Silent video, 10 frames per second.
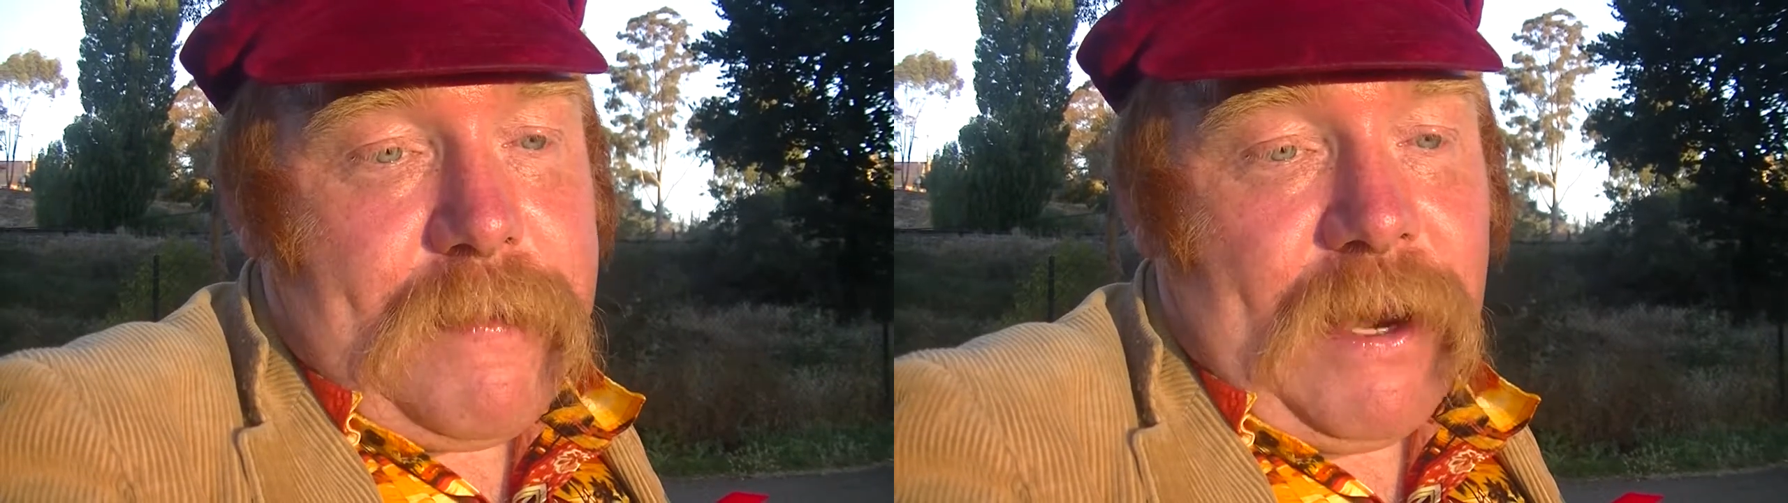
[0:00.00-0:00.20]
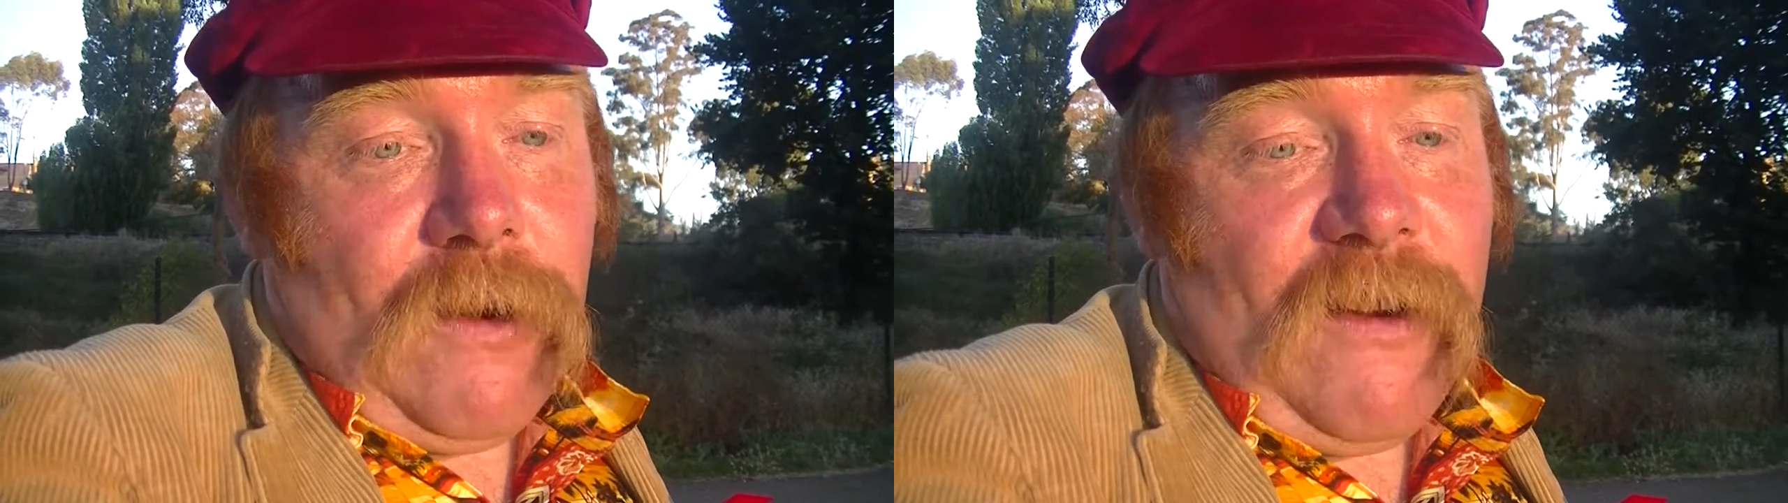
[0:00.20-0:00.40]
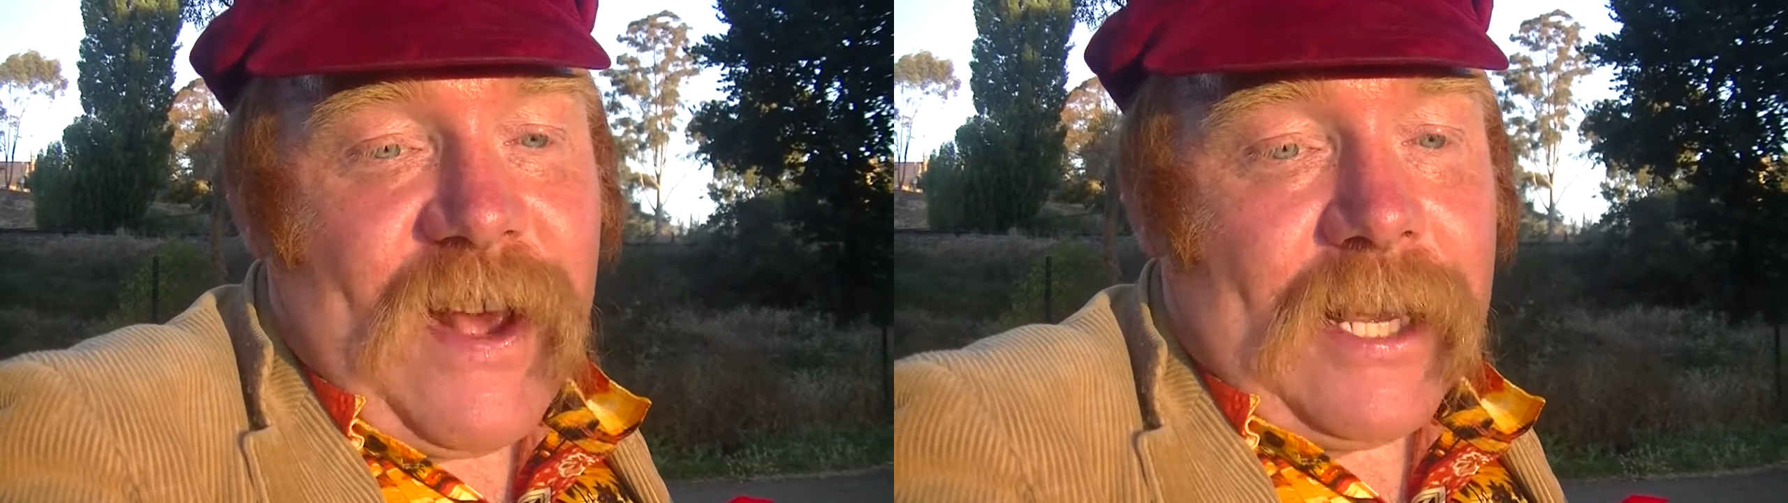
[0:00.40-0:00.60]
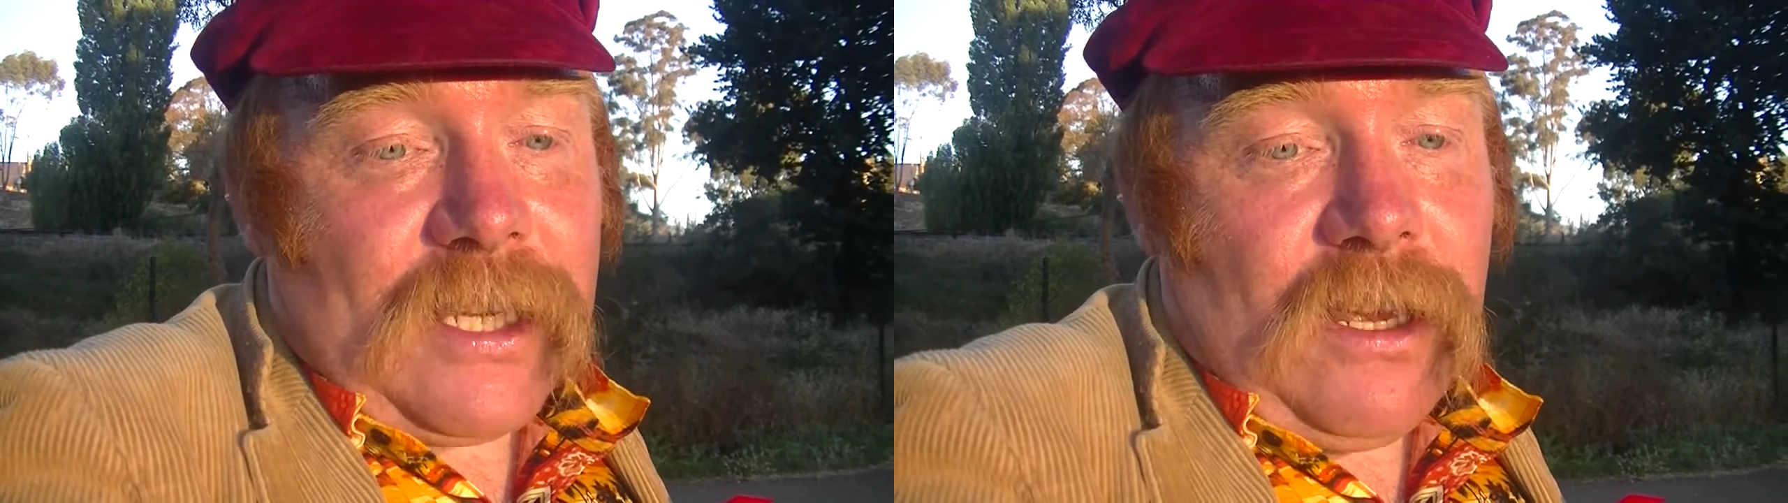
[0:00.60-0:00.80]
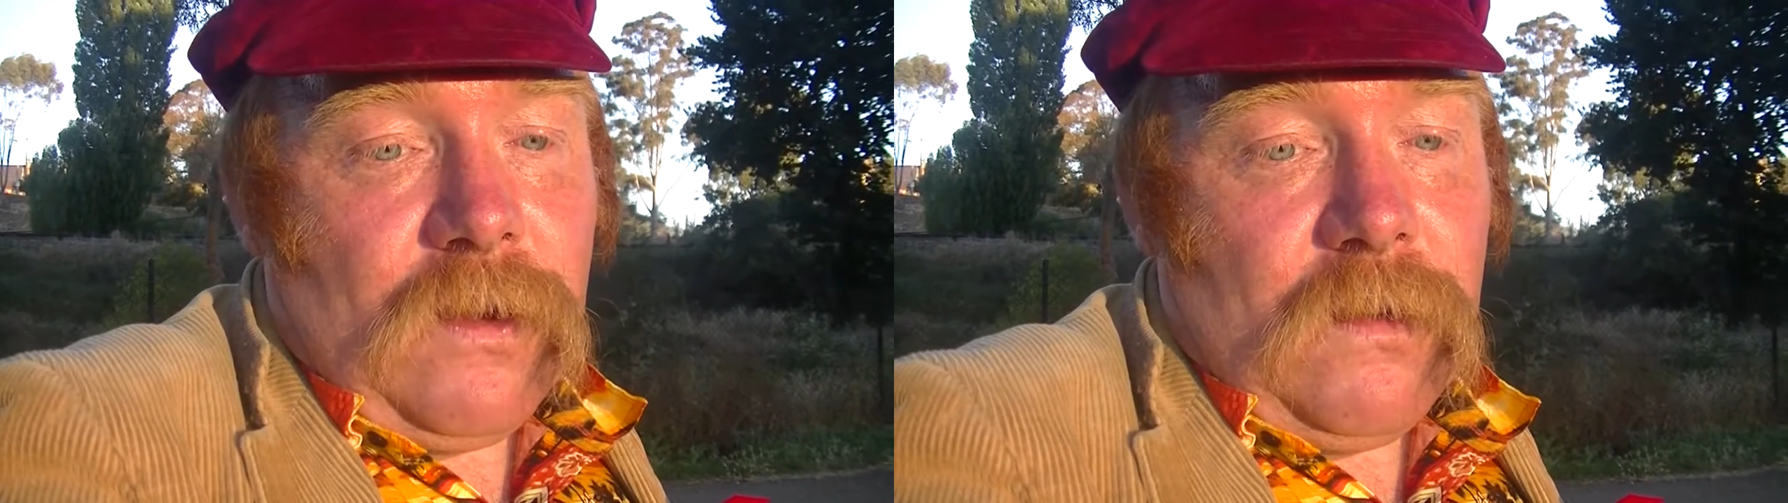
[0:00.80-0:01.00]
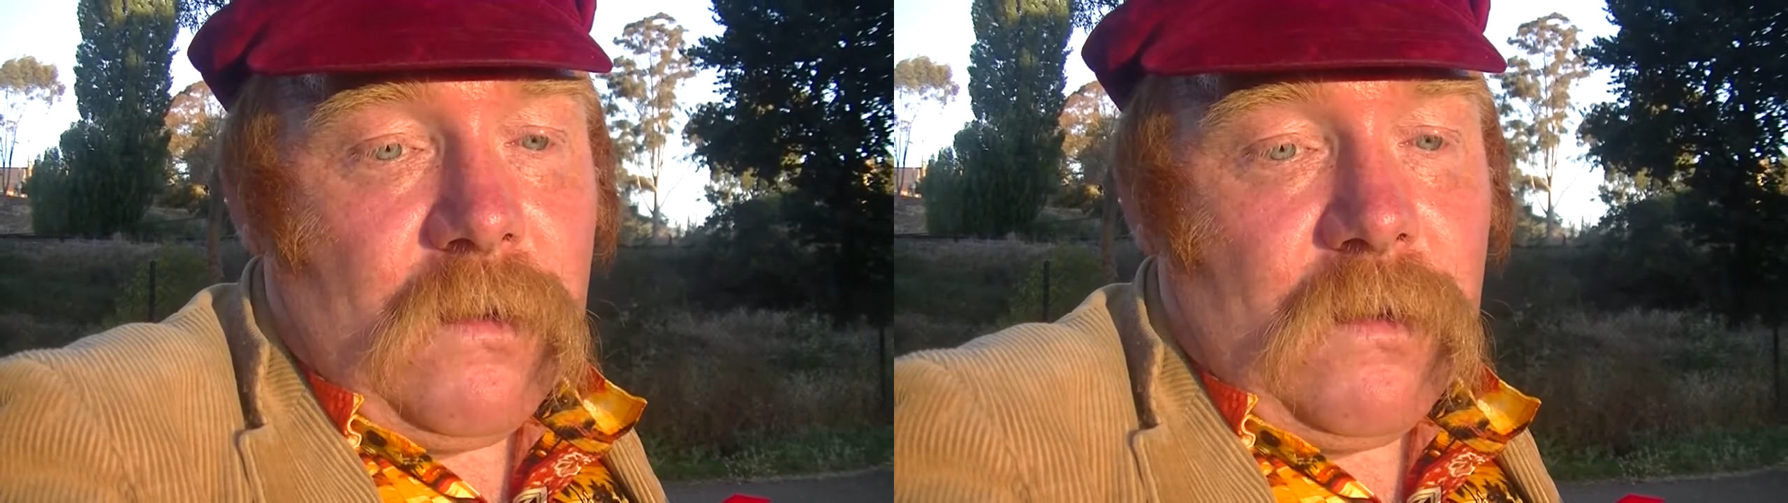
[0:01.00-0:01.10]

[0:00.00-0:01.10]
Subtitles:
better off asking,